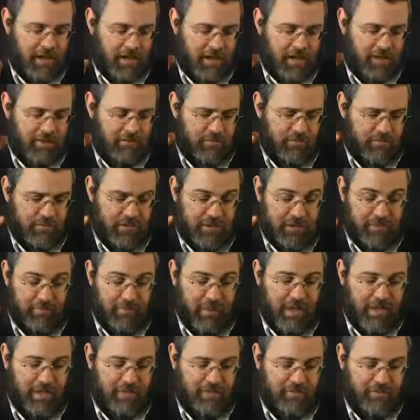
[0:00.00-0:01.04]
He
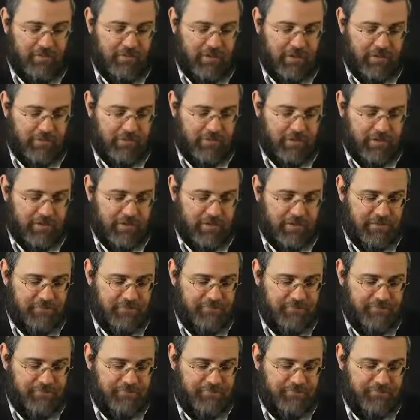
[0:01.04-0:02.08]
embodied this great fish.
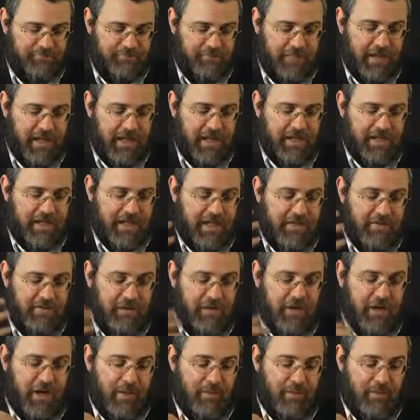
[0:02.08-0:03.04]
Since